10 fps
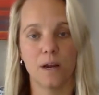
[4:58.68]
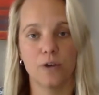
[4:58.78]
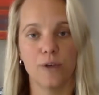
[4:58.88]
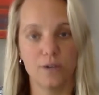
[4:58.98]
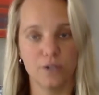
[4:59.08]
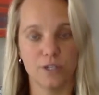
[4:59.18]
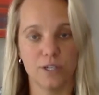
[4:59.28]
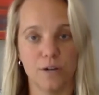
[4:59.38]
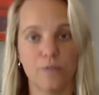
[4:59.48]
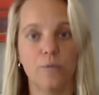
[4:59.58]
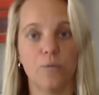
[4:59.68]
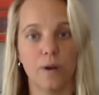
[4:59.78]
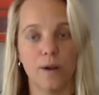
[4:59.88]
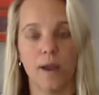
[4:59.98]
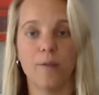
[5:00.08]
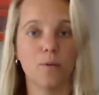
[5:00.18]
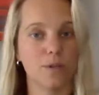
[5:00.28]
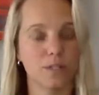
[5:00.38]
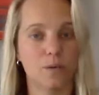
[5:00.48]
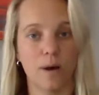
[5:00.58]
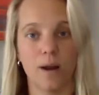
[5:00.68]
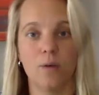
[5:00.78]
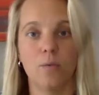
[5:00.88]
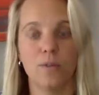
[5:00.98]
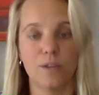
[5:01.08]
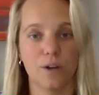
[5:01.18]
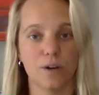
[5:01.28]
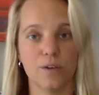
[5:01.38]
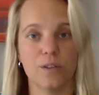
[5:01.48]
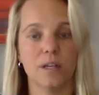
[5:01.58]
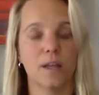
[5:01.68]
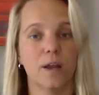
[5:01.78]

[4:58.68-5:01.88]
ground yourself every once in a while with the earth, and